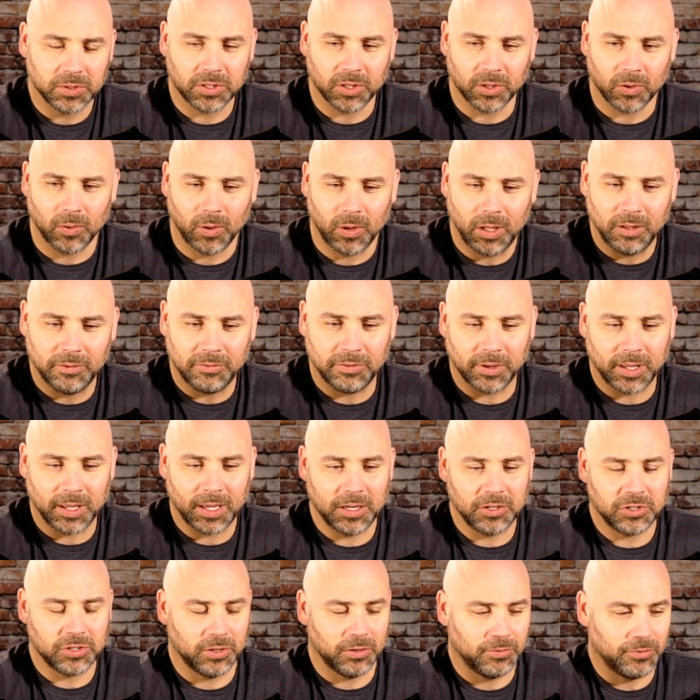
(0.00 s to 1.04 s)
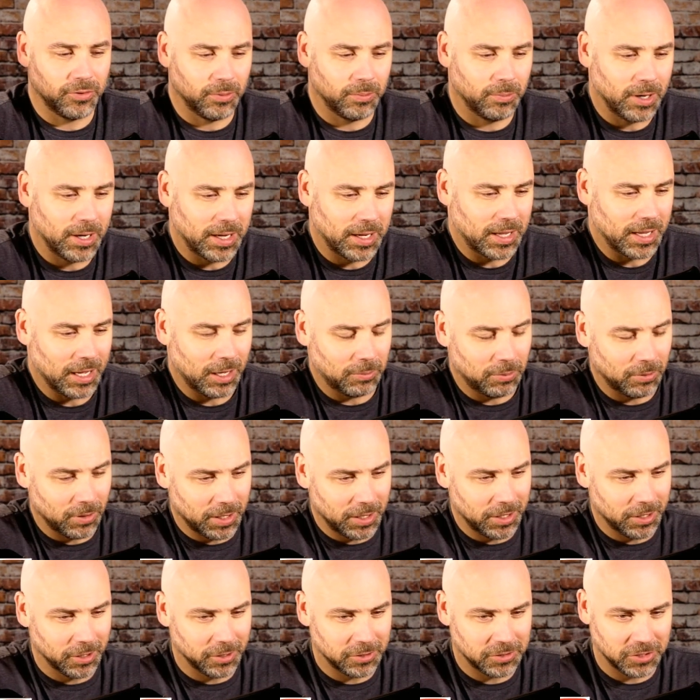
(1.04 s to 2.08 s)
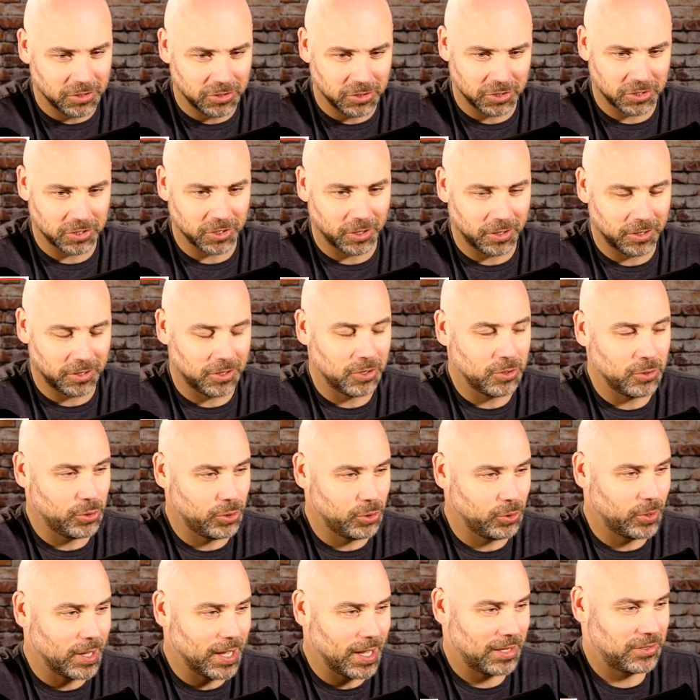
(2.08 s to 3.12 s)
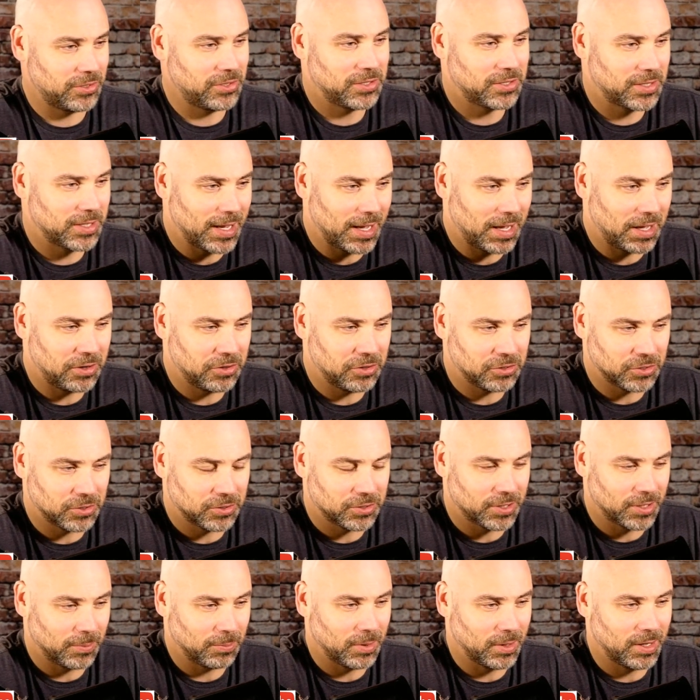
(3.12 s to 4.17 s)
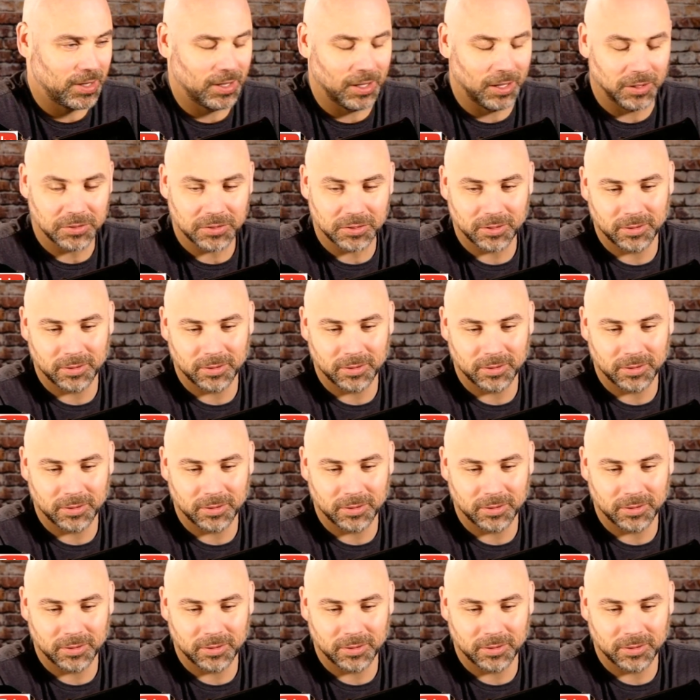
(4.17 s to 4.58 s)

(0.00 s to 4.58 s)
qualification for breakout player? Is it just on who you guys decide, or is there something else?